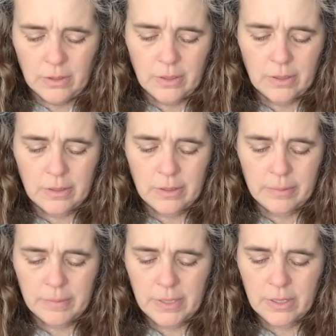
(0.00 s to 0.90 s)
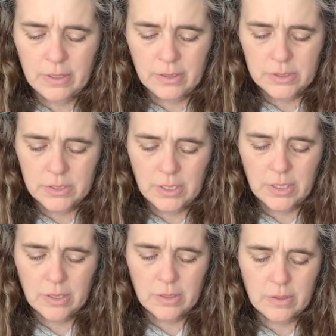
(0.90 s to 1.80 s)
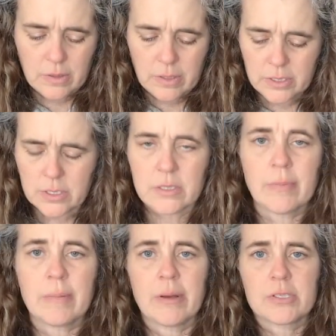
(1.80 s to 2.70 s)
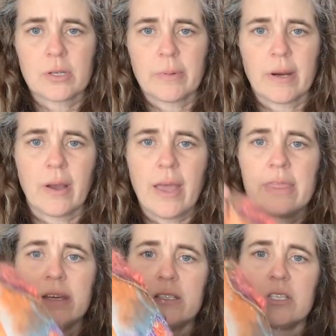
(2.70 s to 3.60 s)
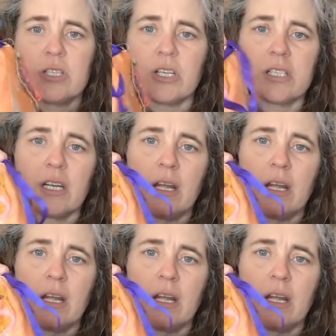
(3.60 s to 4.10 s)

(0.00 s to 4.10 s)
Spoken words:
Let's see here. This is my Musselburgh, and this is just